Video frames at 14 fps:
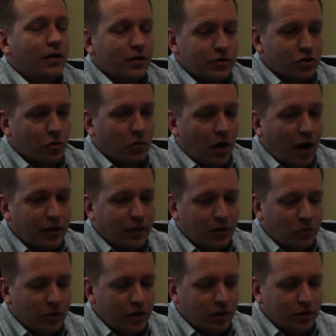So what I
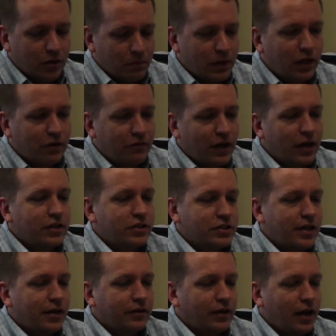think the big advantage
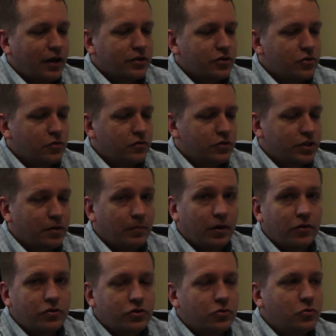South has over some
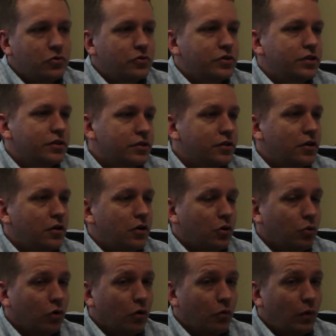other schools is
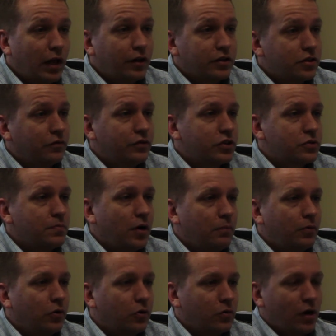we're a relatively small
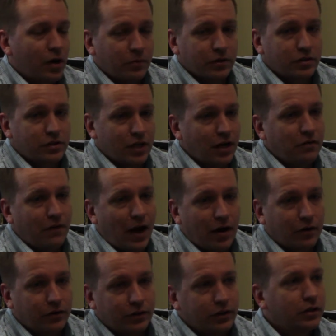program with 10
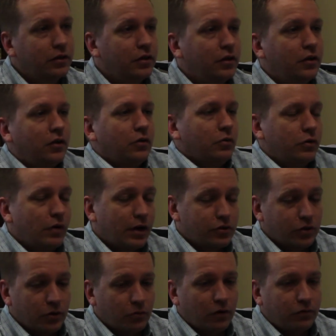faculty. We
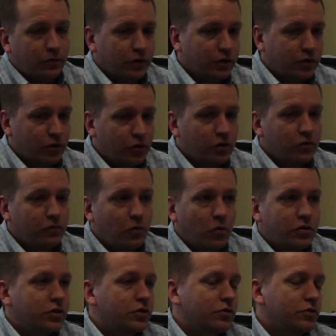graduate roughly 30 to 40
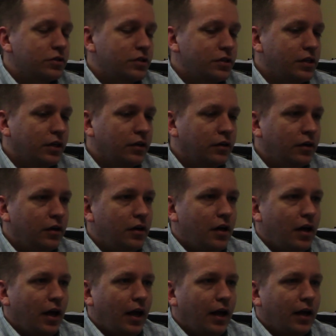students a year,
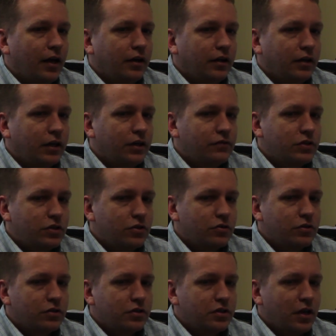and it gives
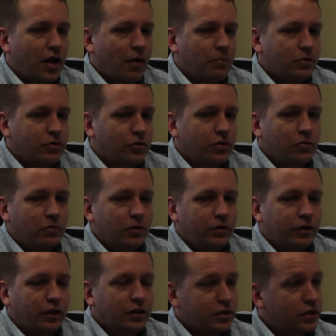students an opportunity to
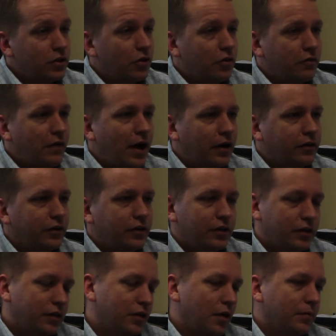really get to know the
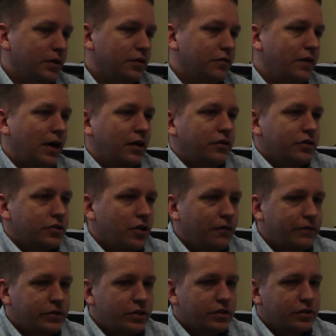faculty, come into the faculty's
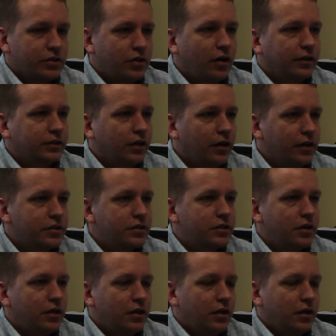offices and talk to us.